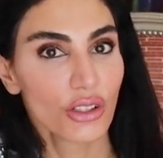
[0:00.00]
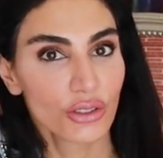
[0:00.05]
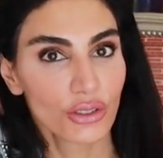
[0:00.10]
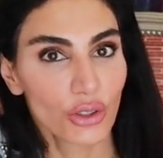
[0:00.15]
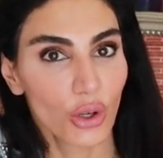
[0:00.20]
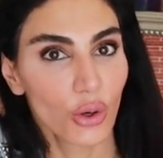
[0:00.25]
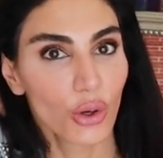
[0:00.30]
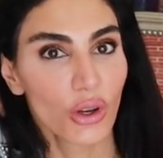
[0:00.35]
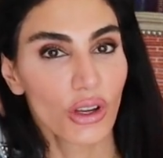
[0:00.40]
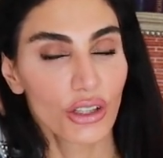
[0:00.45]

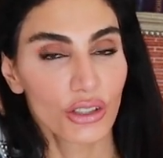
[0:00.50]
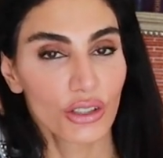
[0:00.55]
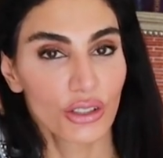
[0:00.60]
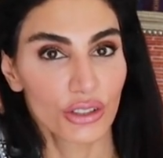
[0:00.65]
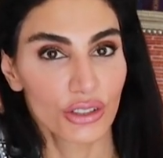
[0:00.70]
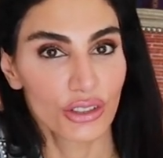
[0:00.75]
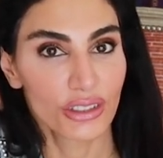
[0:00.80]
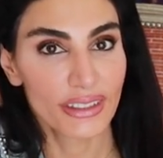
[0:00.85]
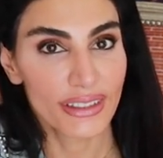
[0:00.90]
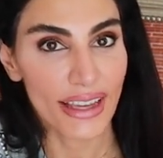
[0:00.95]
So
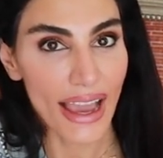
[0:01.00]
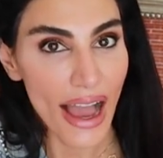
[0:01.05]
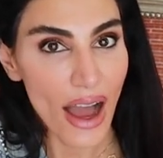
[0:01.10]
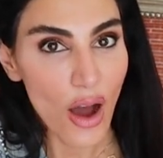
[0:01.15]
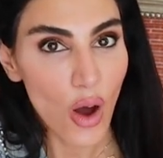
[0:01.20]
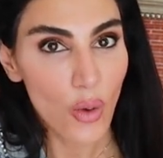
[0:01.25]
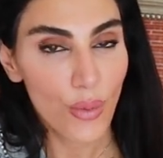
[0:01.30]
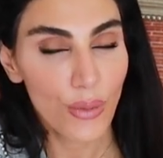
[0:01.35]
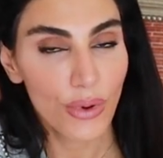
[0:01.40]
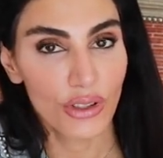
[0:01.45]
your
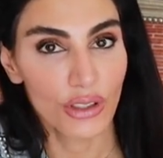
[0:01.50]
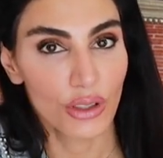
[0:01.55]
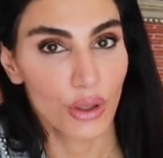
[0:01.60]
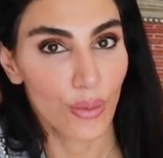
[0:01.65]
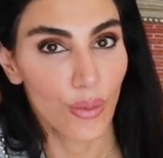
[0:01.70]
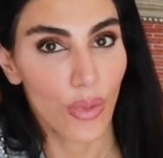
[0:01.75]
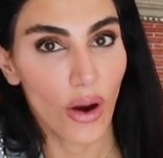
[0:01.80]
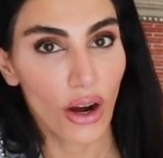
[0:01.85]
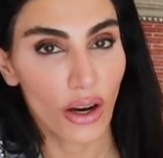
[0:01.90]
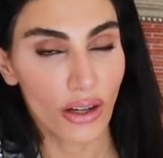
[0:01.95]
scalp,
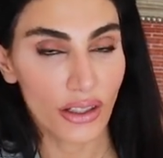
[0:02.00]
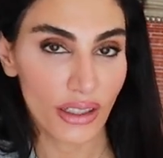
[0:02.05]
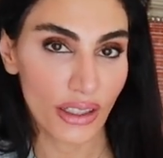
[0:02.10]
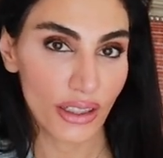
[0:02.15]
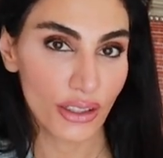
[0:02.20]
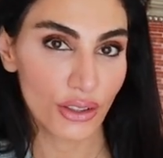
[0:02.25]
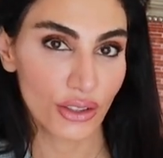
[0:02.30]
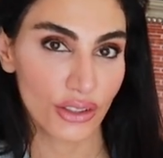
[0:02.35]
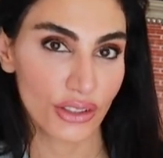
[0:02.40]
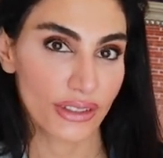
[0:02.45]
your
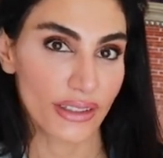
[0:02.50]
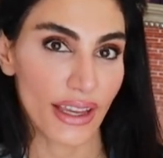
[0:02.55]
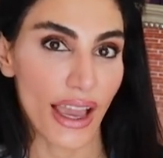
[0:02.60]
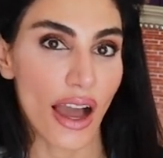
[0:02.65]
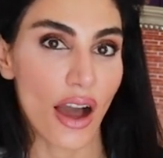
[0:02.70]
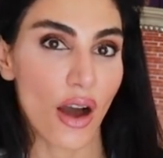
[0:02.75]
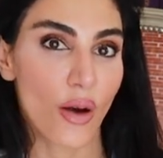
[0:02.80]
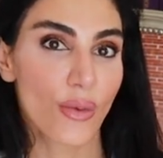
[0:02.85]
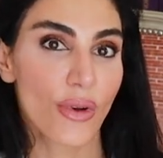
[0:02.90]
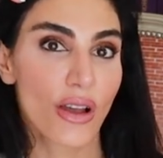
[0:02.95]
part in your
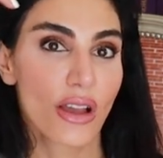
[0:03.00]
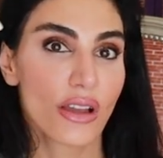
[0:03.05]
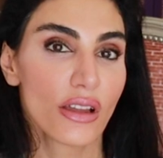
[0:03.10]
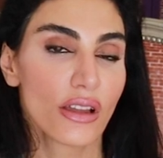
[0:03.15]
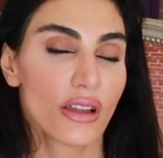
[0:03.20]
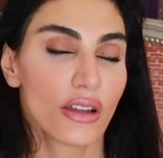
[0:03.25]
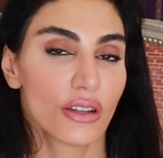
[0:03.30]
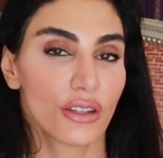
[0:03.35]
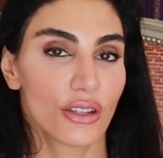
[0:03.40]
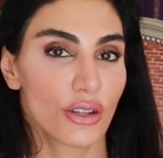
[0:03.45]
scalp
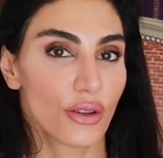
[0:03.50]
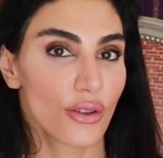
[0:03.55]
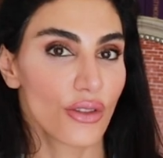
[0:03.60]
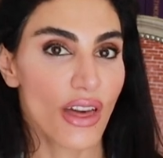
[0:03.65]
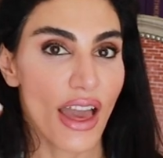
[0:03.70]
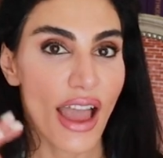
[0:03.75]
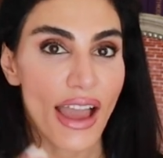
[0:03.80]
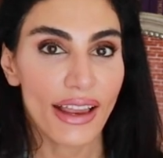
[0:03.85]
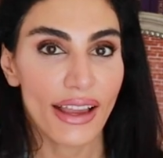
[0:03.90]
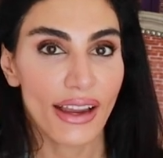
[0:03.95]
you know,
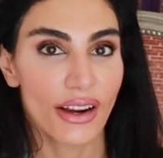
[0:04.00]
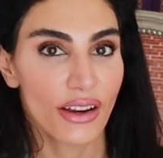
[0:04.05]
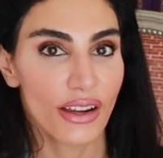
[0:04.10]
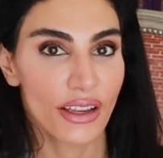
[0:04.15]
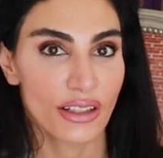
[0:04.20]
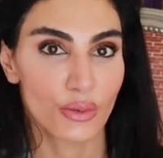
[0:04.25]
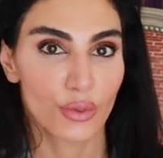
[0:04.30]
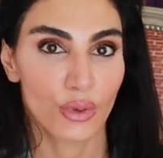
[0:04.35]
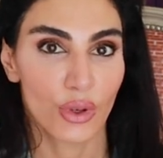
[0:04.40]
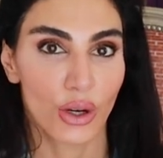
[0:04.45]
that
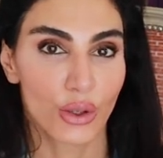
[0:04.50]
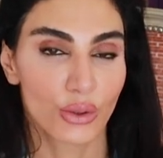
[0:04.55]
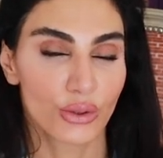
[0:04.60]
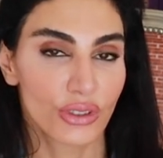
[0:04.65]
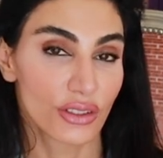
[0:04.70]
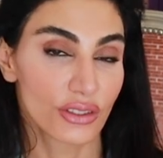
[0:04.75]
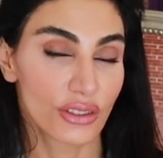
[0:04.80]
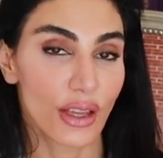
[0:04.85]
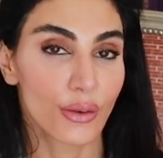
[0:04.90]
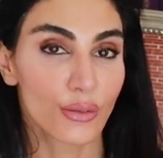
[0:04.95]
area is prone
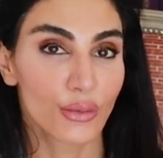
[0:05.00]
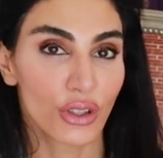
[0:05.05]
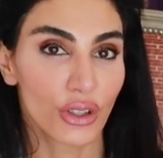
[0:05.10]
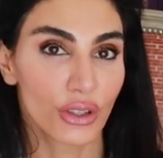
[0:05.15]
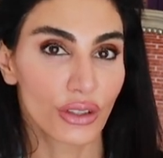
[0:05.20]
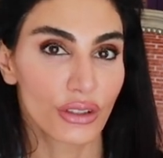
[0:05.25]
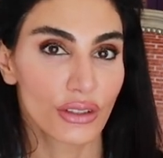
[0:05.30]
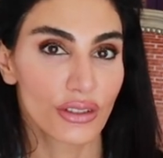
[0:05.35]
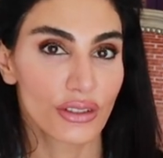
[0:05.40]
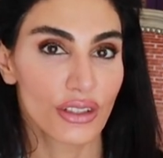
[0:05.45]
to
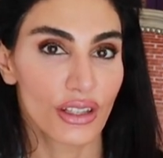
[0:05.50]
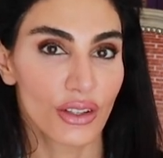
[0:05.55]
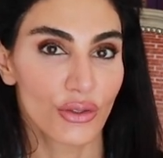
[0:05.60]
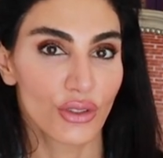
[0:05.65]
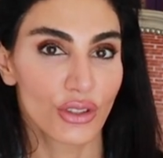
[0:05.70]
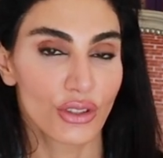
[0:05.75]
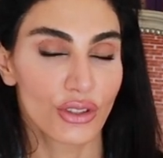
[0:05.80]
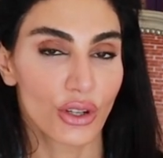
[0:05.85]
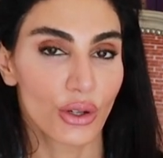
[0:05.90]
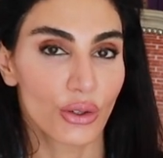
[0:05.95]
sunburns.
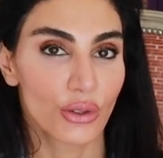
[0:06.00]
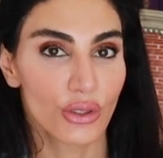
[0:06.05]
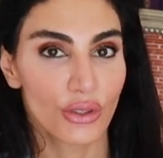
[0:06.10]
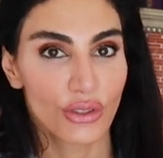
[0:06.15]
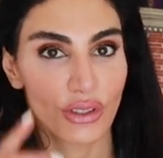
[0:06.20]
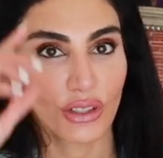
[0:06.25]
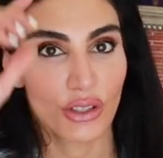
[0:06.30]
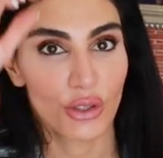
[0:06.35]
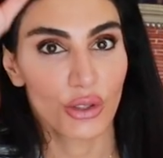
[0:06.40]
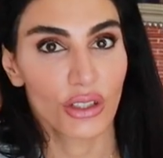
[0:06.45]
If you don't
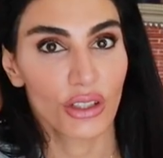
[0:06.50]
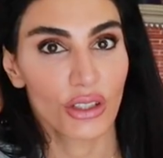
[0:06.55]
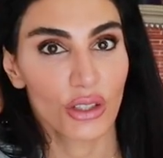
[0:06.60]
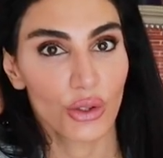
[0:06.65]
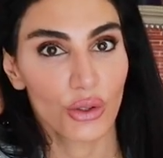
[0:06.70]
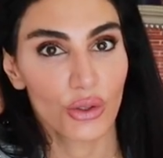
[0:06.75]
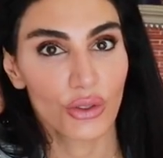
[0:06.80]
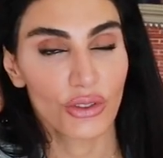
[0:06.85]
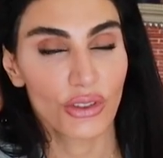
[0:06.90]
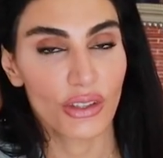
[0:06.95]
use it, you can
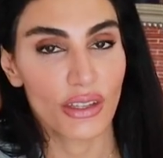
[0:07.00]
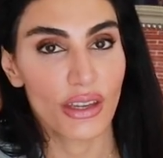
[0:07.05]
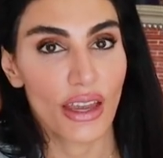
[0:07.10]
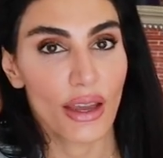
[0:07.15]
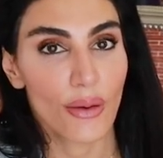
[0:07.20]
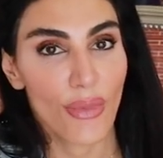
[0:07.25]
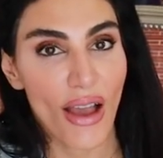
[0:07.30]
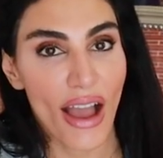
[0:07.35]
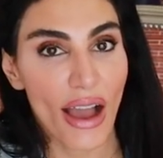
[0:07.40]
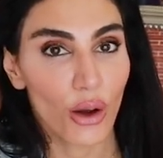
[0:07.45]
use
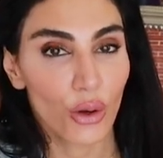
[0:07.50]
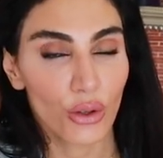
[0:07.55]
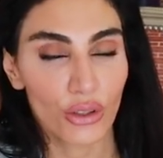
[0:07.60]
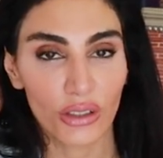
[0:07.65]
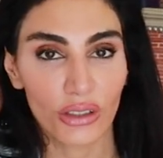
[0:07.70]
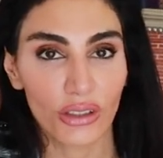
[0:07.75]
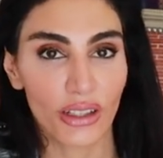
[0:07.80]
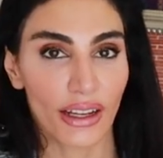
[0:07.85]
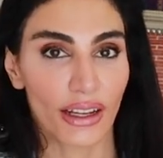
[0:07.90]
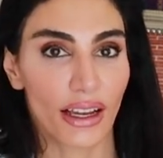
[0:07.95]
the
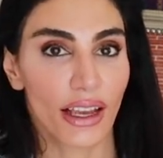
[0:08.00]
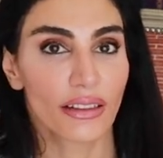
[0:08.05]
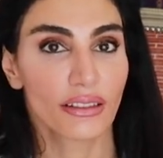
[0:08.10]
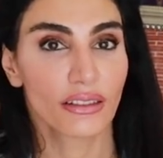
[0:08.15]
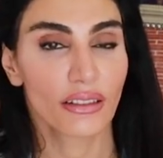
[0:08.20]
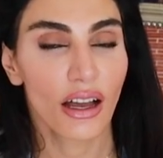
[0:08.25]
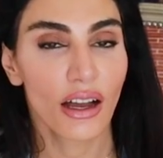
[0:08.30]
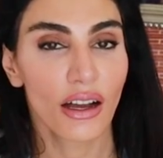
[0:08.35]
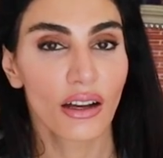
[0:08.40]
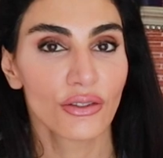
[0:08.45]
powder. Like I
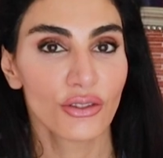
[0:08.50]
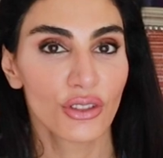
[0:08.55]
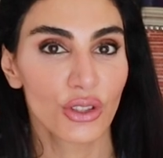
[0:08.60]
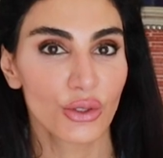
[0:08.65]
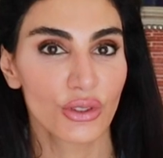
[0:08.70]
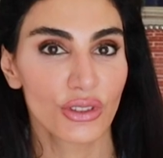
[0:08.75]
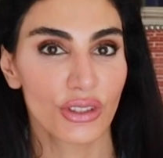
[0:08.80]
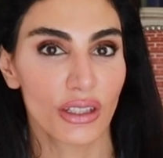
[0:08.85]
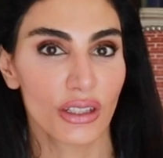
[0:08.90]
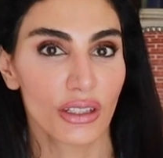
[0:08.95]
love
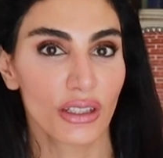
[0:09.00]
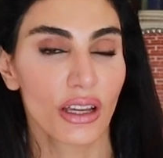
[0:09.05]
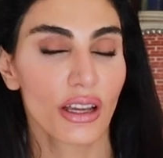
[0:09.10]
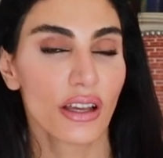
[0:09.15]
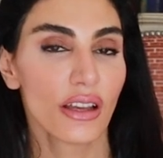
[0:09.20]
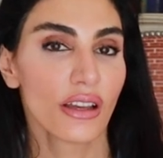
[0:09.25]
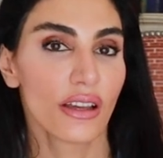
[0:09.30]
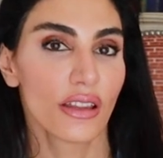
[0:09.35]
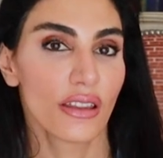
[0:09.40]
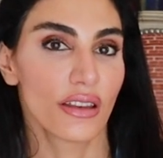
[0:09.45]
using
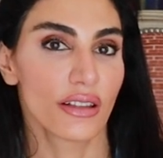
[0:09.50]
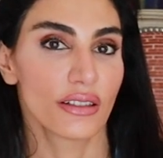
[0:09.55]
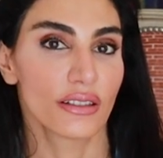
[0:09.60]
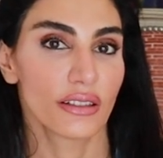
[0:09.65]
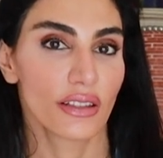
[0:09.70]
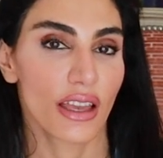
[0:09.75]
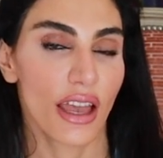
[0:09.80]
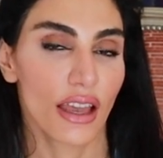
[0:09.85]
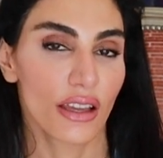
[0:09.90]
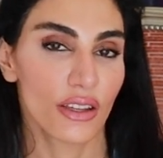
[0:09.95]

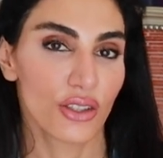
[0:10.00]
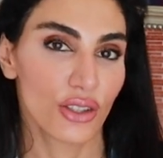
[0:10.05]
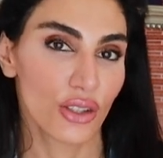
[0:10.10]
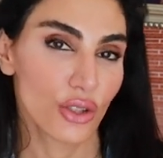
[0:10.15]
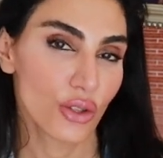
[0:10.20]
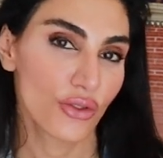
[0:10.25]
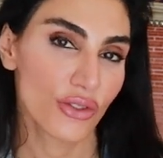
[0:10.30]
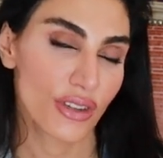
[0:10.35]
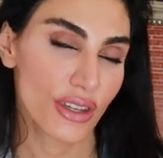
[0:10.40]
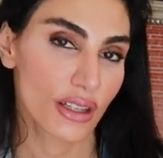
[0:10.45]
this
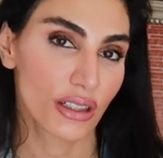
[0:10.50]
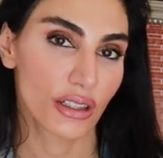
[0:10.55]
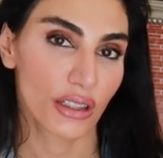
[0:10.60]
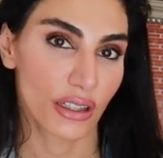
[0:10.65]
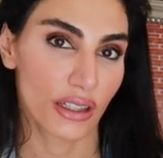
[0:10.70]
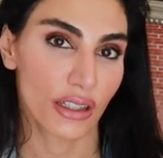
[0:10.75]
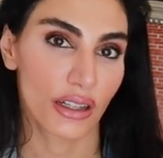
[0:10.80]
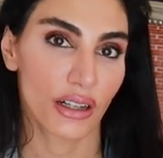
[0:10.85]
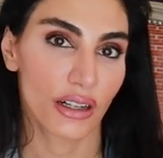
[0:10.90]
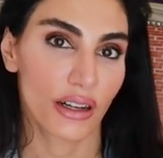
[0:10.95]
UV
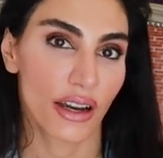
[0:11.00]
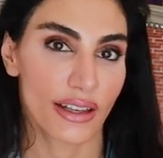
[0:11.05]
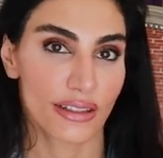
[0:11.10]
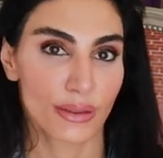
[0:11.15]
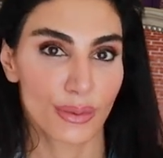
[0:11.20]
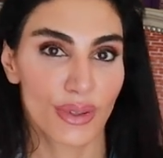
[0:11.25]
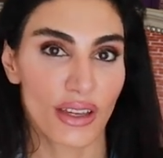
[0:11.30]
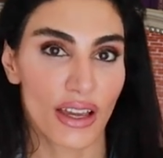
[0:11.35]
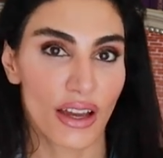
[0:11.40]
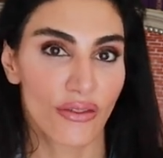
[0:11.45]
clear
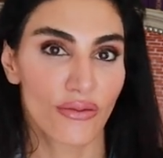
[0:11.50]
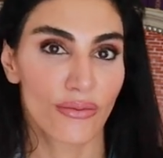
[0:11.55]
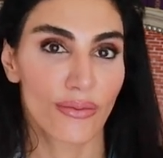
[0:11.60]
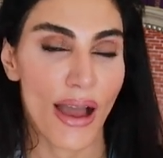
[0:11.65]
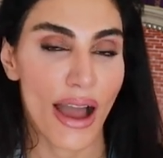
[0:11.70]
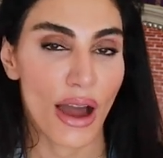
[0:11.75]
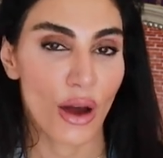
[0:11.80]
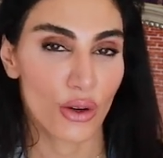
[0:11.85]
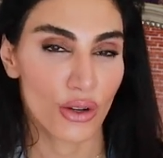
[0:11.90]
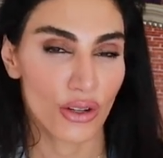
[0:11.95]
SPF
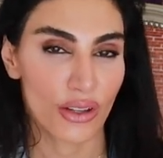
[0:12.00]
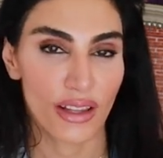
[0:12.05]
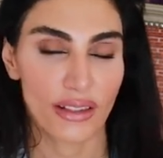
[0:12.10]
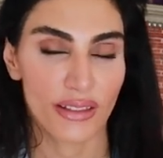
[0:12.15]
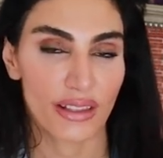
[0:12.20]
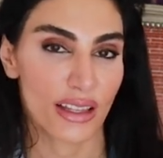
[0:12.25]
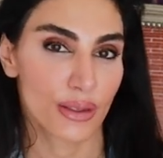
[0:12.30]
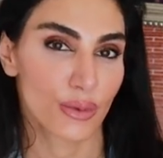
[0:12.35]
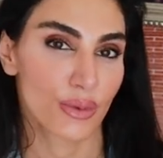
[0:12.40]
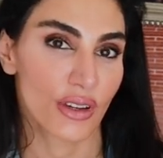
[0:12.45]
powder
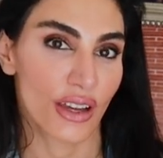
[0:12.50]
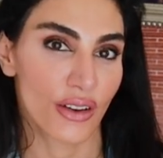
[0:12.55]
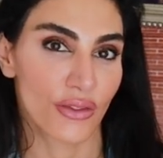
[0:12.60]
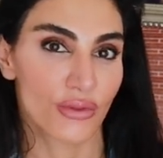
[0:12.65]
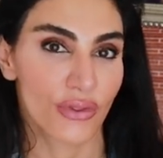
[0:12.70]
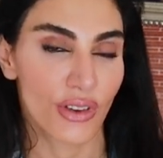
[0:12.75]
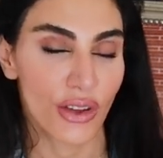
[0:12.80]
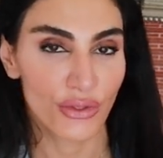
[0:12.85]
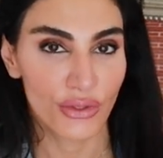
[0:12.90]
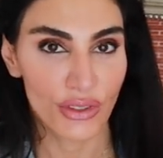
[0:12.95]
that's SPF
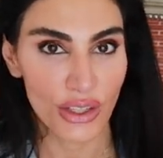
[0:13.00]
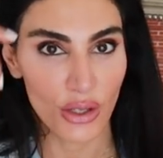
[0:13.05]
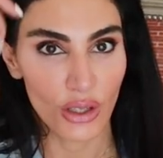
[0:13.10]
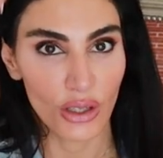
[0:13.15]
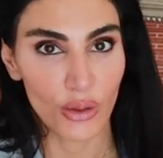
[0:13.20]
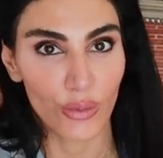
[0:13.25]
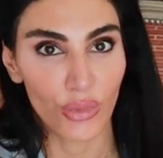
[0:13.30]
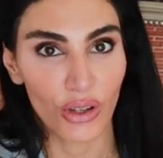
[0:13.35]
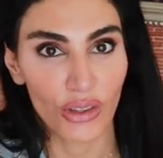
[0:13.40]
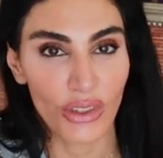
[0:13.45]
50. You
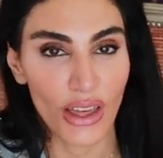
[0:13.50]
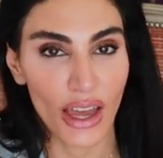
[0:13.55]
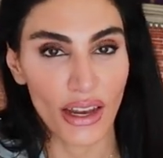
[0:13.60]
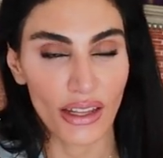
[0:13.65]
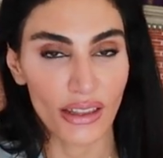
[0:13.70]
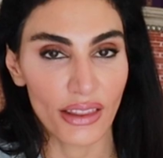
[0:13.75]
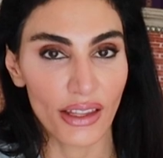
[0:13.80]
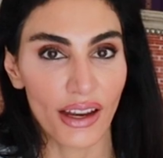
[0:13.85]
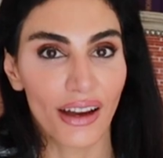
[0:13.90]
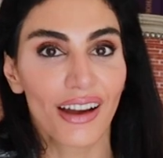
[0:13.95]
can put
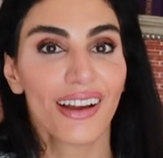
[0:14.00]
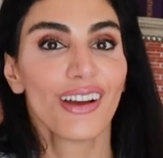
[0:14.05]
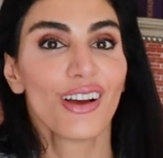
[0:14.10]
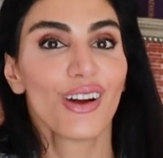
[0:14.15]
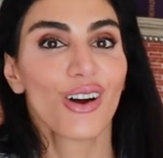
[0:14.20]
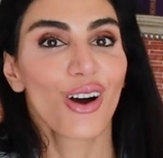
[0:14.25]
that in there.